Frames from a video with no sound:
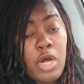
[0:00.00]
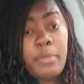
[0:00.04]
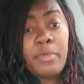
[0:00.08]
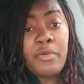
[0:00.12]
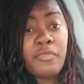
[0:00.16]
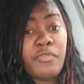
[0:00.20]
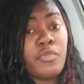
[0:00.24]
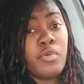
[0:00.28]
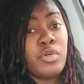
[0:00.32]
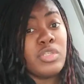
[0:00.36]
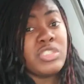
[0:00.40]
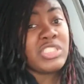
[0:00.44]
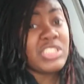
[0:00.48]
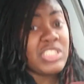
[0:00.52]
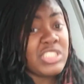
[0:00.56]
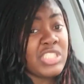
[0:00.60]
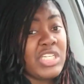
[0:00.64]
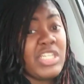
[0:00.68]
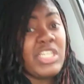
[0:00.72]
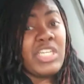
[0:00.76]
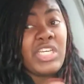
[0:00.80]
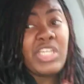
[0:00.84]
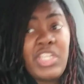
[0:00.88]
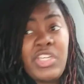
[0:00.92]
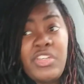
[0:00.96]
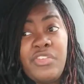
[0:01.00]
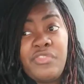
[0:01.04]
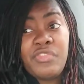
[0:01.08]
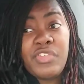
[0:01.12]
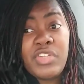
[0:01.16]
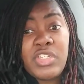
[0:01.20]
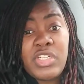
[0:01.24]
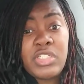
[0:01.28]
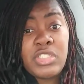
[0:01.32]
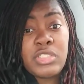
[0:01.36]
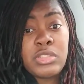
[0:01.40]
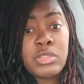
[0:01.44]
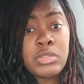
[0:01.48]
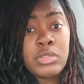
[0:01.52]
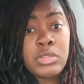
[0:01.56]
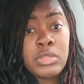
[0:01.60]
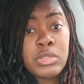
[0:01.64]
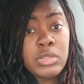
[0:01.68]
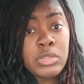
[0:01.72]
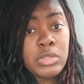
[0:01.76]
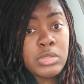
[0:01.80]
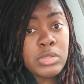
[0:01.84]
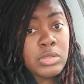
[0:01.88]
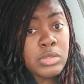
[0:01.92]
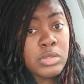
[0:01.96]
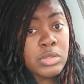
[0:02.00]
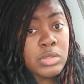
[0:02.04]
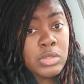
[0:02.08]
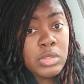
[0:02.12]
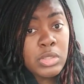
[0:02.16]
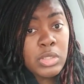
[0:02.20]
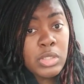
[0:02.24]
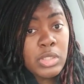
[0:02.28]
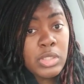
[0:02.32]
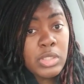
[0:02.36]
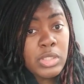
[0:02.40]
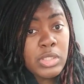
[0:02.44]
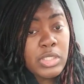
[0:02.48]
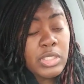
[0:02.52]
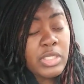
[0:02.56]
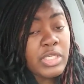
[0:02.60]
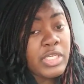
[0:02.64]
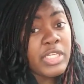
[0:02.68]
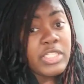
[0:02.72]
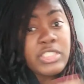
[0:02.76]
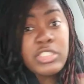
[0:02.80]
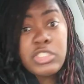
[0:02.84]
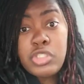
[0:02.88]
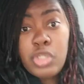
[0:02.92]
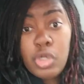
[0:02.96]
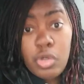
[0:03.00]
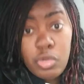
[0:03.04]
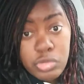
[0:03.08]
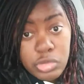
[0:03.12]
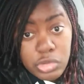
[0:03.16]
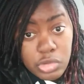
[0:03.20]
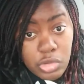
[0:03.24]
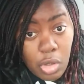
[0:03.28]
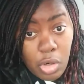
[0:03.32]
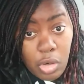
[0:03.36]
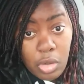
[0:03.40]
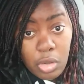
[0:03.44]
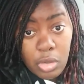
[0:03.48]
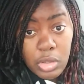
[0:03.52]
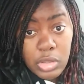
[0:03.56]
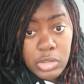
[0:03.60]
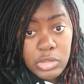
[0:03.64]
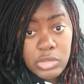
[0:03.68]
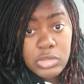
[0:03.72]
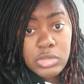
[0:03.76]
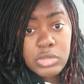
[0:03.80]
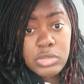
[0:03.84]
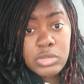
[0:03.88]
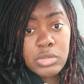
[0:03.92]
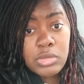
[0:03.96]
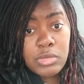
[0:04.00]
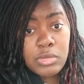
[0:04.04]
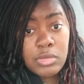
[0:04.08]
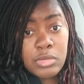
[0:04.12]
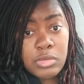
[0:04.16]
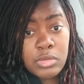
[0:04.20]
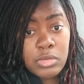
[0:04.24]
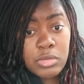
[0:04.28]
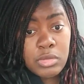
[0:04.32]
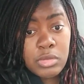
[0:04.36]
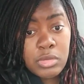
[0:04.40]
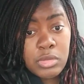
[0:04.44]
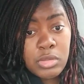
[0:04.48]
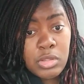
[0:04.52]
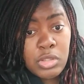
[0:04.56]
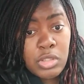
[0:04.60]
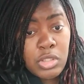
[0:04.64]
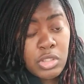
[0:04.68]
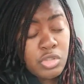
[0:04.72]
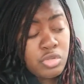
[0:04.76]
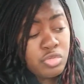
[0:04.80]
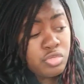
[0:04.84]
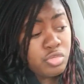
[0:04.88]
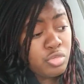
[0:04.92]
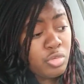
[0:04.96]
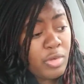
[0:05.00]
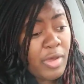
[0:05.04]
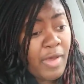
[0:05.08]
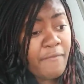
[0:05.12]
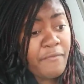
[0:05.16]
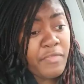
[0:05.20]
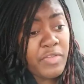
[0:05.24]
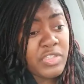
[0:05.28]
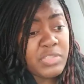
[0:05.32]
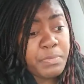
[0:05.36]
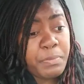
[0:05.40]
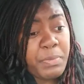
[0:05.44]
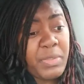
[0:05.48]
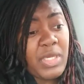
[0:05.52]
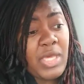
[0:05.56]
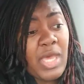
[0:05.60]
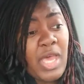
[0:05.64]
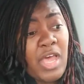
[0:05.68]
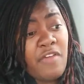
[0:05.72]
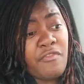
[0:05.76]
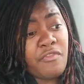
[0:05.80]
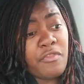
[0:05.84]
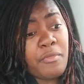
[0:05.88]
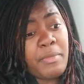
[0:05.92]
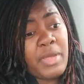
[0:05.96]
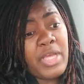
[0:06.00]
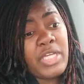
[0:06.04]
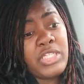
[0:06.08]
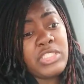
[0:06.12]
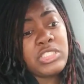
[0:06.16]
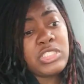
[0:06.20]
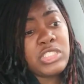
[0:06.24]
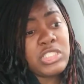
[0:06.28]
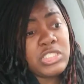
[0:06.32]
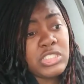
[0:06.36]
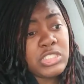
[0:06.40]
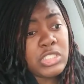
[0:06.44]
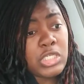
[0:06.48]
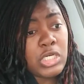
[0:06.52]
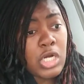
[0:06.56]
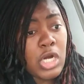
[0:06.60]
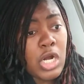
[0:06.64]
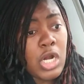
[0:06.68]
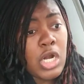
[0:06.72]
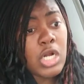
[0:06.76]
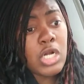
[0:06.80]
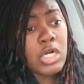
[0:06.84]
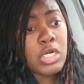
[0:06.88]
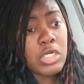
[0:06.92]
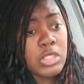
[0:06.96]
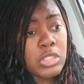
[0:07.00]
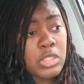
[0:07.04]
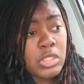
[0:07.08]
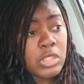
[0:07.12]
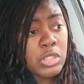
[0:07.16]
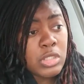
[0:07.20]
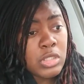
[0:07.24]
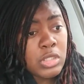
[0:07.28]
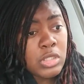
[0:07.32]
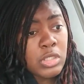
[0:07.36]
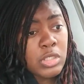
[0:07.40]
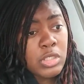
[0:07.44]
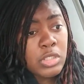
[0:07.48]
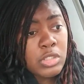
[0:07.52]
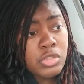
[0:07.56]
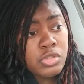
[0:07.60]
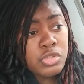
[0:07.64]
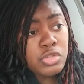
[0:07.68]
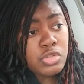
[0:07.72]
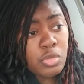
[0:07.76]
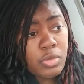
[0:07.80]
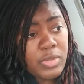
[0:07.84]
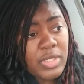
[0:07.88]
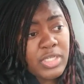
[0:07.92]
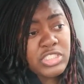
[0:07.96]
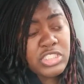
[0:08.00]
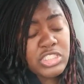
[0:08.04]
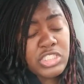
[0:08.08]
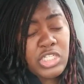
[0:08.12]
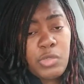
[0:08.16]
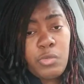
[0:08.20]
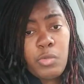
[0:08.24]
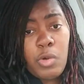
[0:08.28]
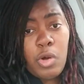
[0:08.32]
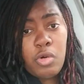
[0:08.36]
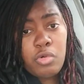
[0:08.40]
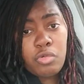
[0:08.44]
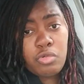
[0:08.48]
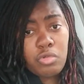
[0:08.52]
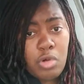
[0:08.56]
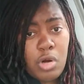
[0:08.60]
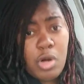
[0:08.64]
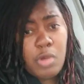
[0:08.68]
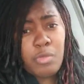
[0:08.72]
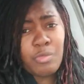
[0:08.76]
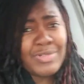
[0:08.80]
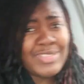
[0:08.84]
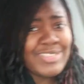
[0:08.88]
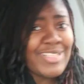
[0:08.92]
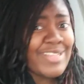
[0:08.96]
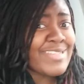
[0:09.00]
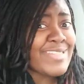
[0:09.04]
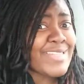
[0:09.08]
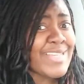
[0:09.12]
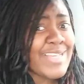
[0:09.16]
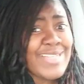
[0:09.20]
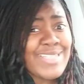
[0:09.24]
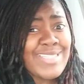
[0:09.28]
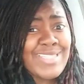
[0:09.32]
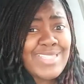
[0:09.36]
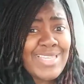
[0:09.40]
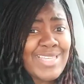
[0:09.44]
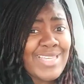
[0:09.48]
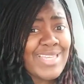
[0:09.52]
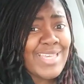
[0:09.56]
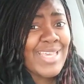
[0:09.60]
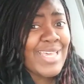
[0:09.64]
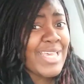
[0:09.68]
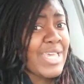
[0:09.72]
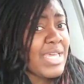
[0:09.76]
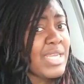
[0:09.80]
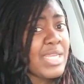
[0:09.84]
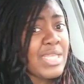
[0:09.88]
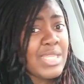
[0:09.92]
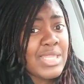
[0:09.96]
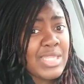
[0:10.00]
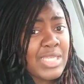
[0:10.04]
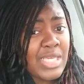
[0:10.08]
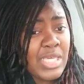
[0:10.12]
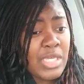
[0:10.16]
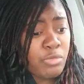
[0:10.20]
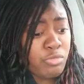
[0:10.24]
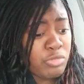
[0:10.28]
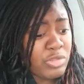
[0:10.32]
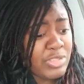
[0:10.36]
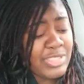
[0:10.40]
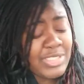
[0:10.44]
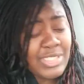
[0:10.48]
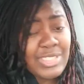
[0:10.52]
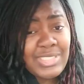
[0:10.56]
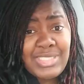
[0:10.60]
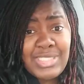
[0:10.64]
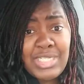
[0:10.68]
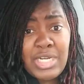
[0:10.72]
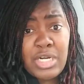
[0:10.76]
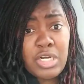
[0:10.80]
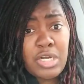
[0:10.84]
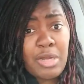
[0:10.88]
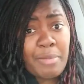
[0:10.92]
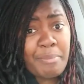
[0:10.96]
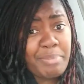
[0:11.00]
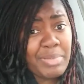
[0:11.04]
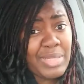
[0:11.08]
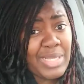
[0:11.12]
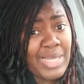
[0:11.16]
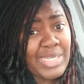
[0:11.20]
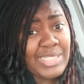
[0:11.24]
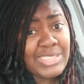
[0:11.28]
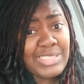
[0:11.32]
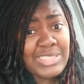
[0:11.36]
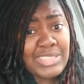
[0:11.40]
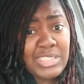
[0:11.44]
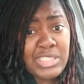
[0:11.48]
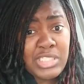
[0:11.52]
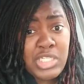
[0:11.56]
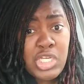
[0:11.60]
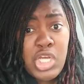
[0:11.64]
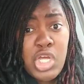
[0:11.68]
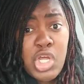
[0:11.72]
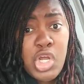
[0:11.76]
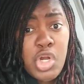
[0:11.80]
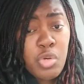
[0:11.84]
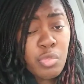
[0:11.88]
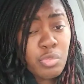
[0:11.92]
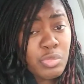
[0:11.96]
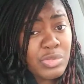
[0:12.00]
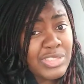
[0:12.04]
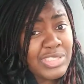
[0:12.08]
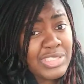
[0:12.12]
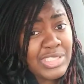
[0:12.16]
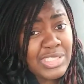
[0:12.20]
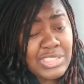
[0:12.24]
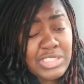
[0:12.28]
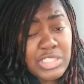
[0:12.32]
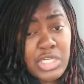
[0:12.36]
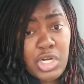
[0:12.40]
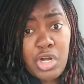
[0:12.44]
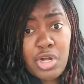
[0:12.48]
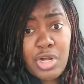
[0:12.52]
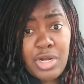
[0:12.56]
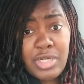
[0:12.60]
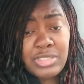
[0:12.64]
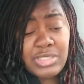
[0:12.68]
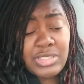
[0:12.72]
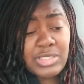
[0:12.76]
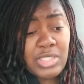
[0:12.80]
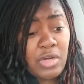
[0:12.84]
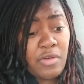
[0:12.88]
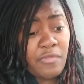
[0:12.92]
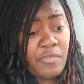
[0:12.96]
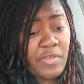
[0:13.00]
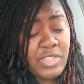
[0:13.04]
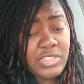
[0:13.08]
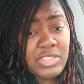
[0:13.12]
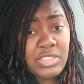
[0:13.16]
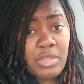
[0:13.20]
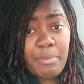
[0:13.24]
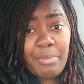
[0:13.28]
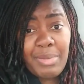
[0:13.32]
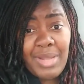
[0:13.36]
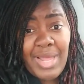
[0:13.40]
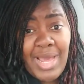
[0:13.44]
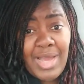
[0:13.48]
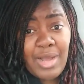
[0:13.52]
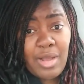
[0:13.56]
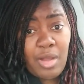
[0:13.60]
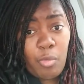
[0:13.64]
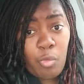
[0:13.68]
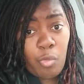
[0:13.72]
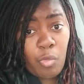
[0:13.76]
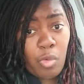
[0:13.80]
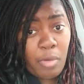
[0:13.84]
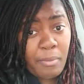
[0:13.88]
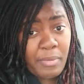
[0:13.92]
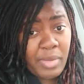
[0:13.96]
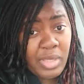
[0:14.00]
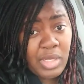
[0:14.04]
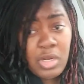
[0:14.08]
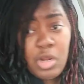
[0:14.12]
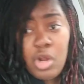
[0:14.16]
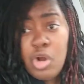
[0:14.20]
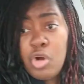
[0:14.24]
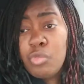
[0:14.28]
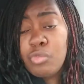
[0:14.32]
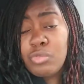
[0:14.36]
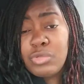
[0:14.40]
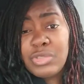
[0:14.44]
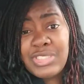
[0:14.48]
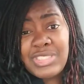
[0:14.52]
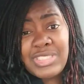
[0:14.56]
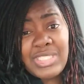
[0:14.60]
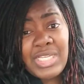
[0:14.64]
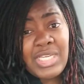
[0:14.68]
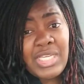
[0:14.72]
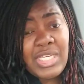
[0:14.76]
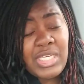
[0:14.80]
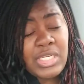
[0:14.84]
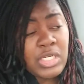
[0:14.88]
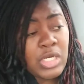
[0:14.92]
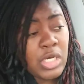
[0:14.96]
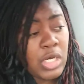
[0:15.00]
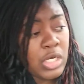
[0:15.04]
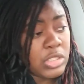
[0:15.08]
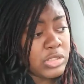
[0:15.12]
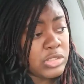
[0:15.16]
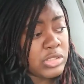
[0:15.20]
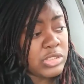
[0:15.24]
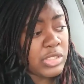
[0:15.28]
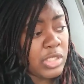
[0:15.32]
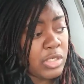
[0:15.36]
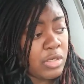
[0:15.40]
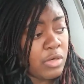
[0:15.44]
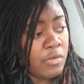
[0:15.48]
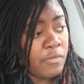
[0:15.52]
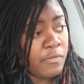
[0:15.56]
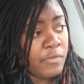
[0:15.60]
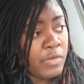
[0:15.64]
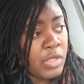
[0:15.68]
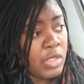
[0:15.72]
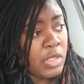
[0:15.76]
before she even gets those scars. You have to speak affirmation into her so that she won't grow up resenting anything, resenting her complexion, resenting herself as a black woman, resenting herself